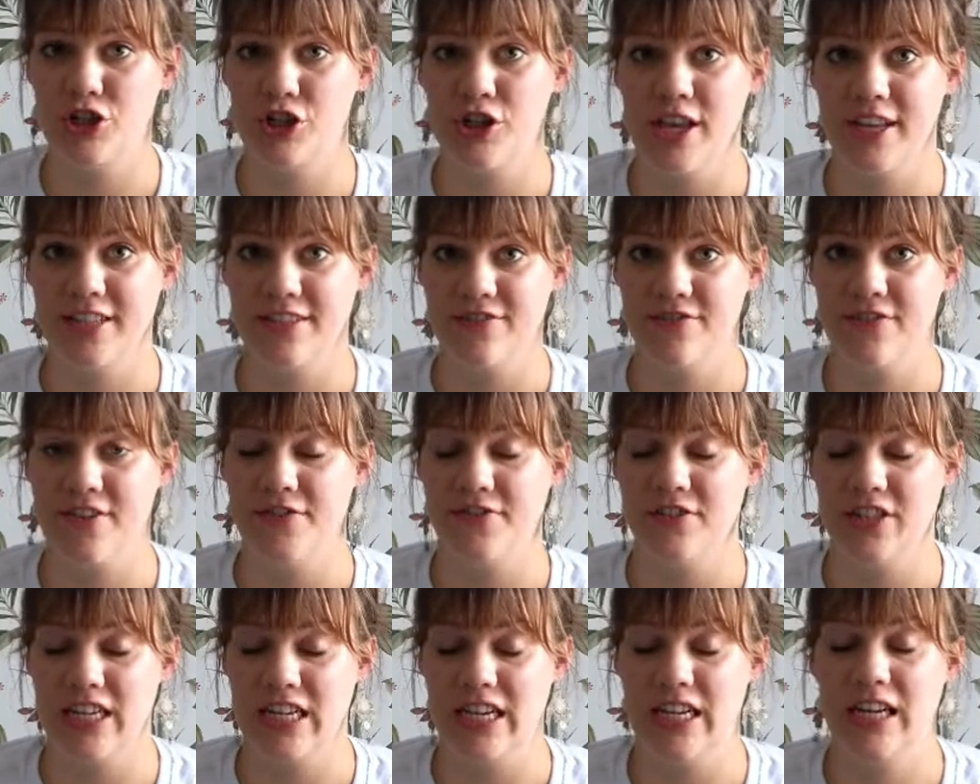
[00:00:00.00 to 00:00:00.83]
in
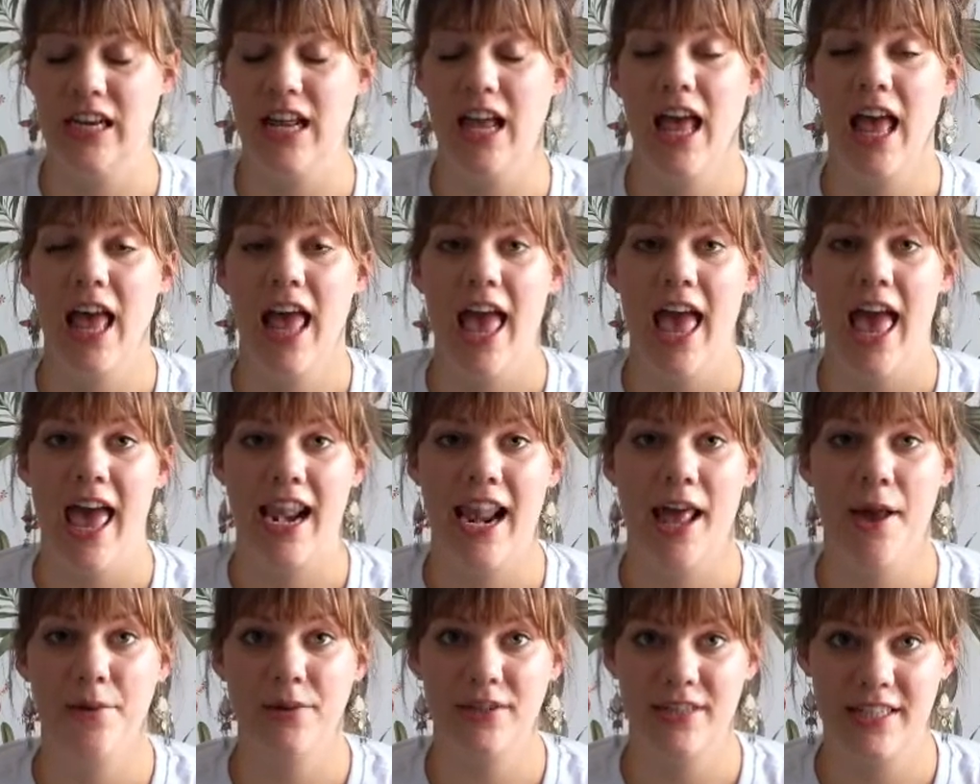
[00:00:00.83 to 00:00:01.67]
2015
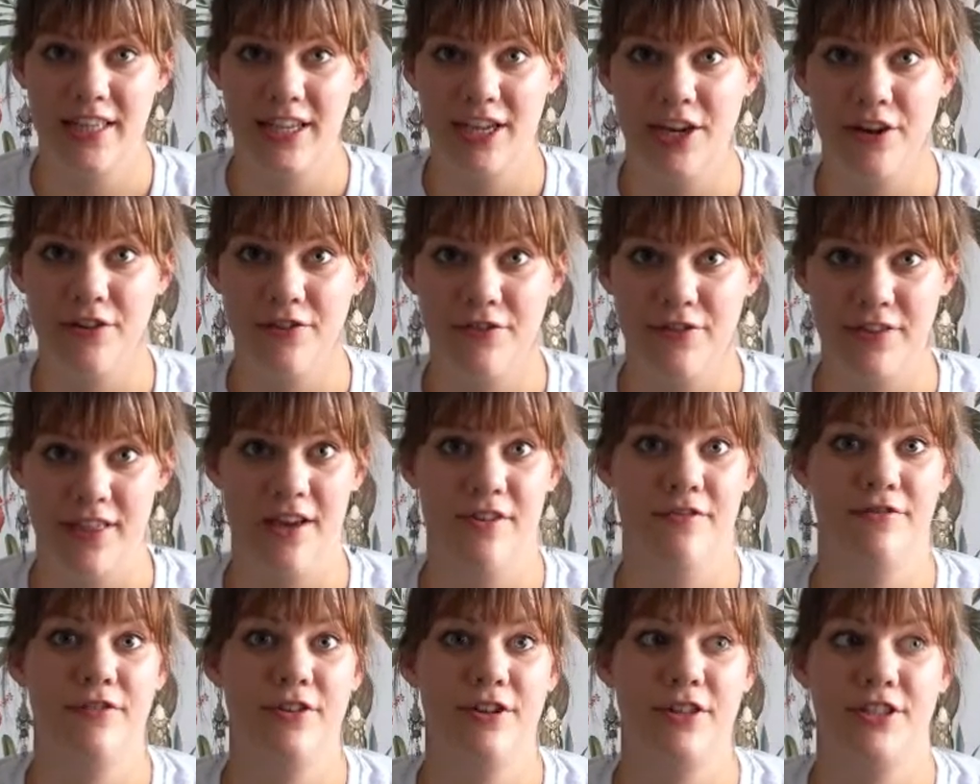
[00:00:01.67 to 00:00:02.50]
and I was here for
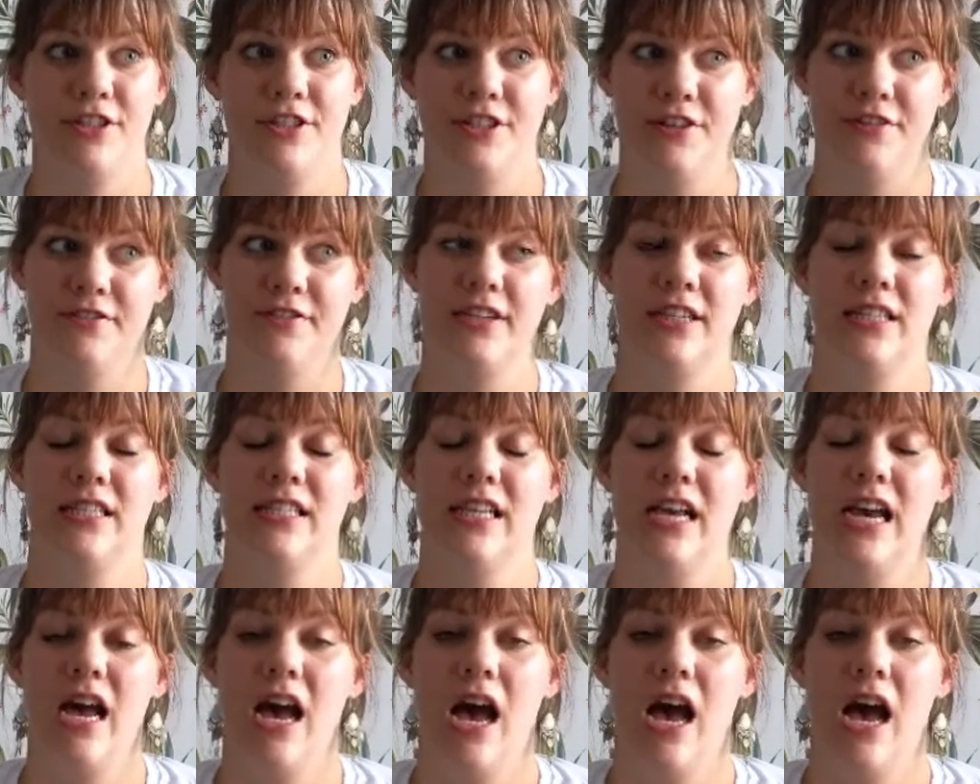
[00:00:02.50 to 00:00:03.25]
that first service.